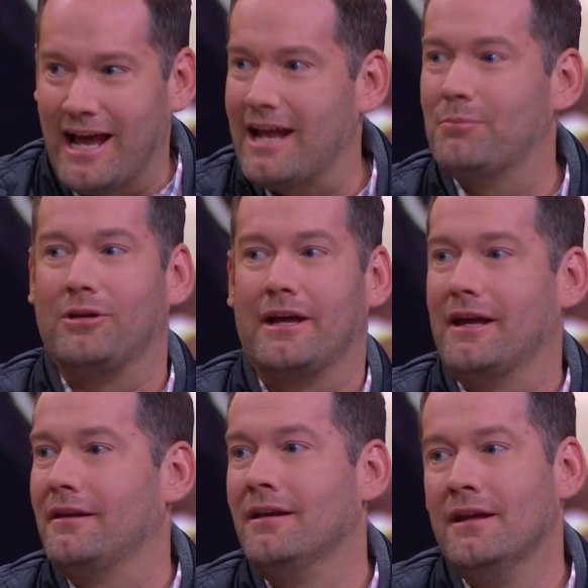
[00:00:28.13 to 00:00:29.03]
had a
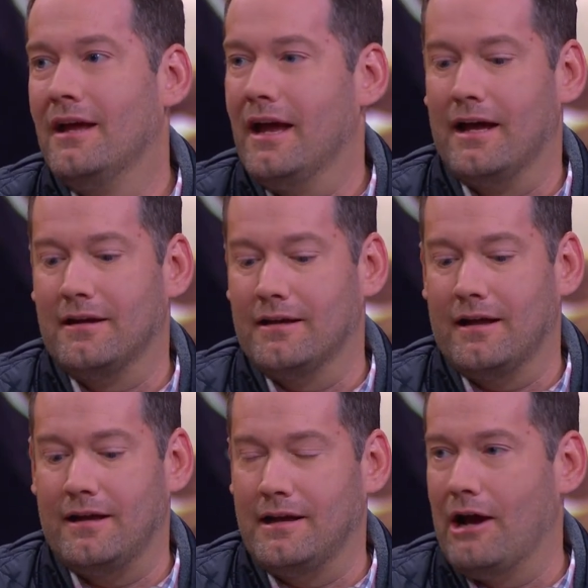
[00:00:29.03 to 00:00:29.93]
plan. And,
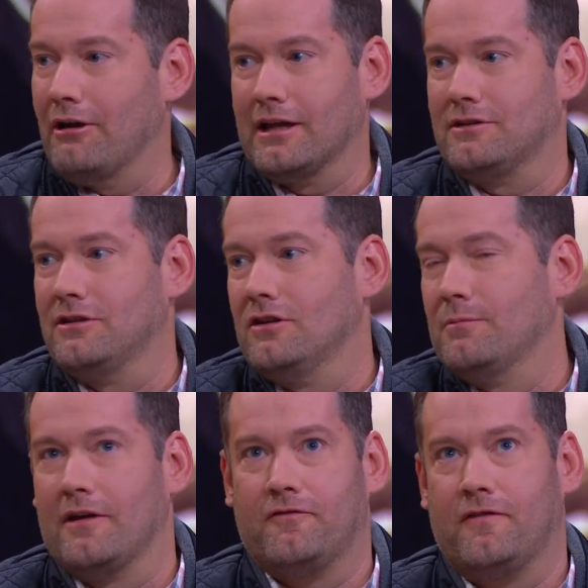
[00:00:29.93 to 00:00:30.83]
and now I get to do
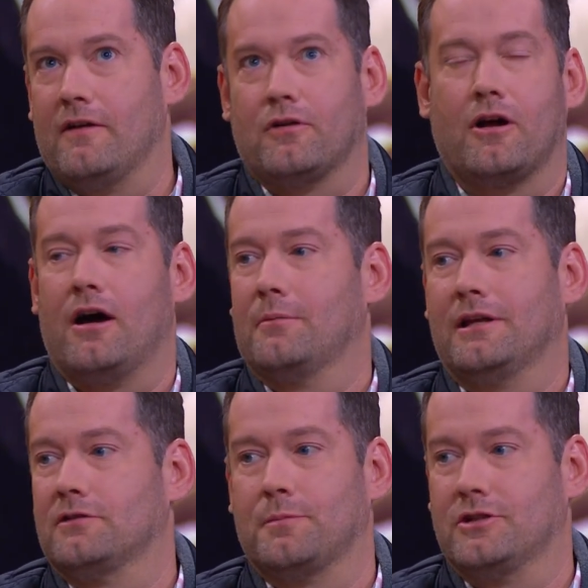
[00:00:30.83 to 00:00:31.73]
my favorite hobby
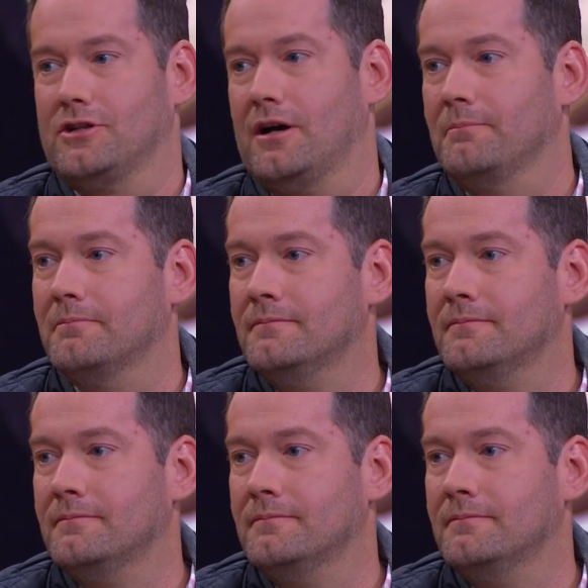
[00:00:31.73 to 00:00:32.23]
as my job.